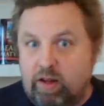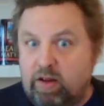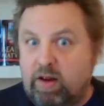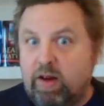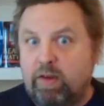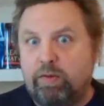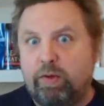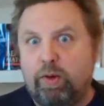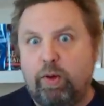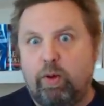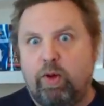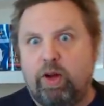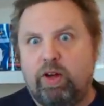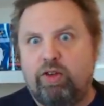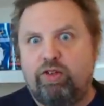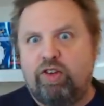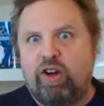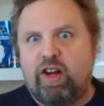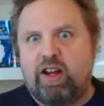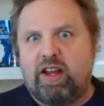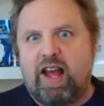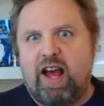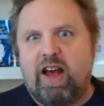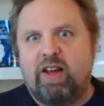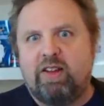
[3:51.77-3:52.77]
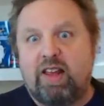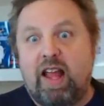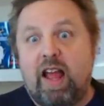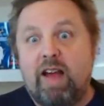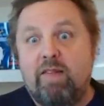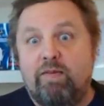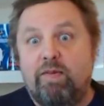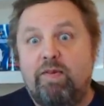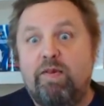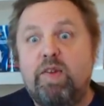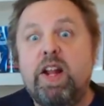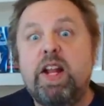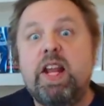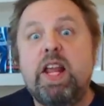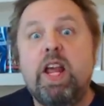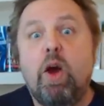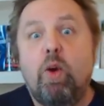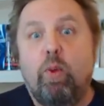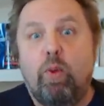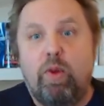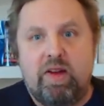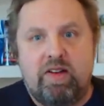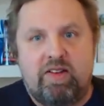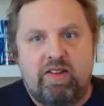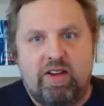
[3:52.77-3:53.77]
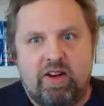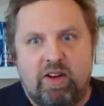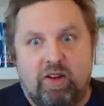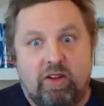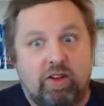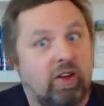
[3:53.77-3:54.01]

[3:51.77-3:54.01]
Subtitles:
You definitely want to check out that video we did